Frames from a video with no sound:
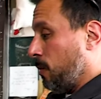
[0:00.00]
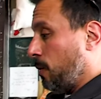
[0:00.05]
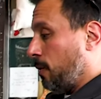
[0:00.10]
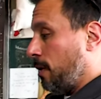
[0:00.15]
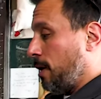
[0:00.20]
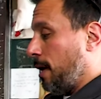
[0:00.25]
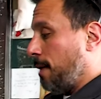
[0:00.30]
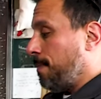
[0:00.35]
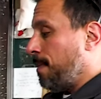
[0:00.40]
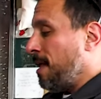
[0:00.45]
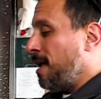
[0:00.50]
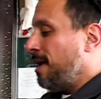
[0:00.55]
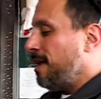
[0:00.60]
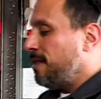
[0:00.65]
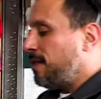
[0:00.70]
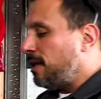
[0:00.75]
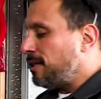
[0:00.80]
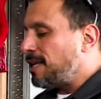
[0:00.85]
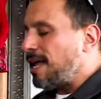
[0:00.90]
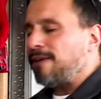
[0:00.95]
Okay,
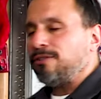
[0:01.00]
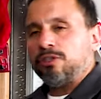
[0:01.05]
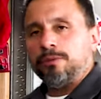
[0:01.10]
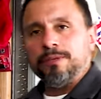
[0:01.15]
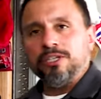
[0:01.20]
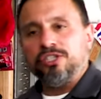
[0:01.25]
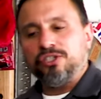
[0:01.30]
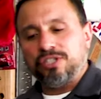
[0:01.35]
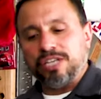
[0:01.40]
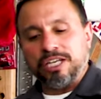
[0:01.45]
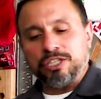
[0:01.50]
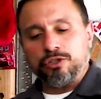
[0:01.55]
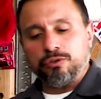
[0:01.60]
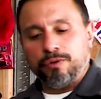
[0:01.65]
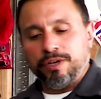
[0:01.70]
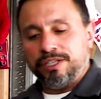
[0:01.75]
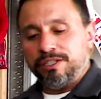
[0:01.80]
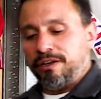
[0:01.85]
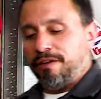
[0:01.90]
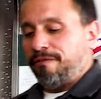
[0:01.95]
does have some
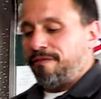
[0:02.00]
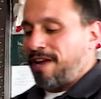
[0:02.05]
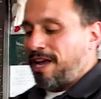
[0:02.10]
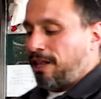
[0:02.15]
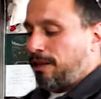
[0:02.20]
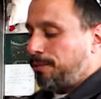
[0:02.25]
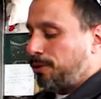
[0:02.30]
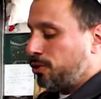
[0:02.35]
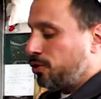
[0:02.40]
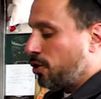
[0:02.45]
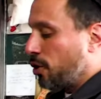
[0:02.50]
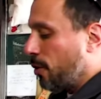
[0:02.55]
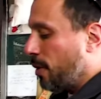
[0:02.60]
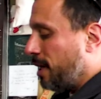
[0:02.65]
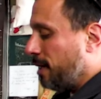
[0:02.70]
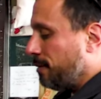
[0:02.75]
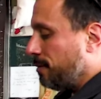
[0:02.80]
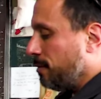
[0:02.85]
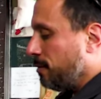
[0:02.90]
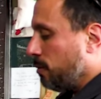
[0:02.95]
accessories available to
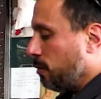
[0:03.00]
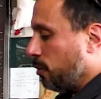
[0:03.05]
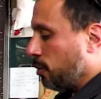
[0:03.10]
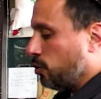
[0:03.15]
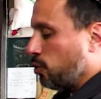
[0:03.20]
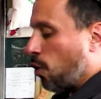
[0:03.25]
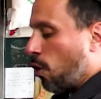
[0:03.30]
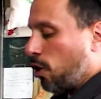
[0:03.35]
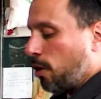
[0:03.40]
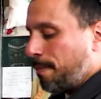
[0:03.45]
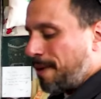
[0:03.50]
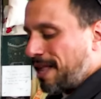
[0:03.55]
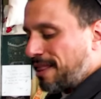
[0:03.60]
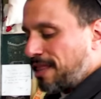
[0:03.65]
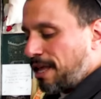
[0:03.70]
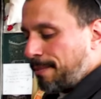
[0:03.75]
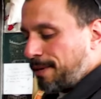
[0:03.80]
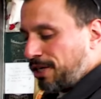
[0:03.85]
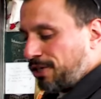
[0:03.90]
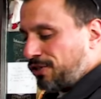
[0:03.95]
it. We're going to talk about
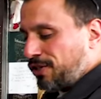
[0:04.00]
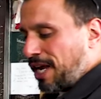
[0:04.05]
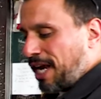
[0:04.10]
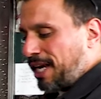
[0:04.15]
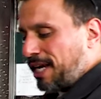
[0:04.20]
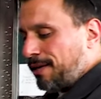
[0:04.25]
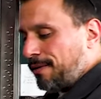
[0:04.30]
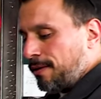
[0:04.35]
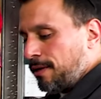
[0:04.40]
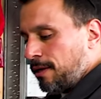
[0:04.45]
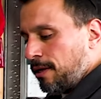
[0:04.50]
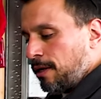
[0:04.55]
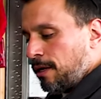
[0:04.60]
them in a second.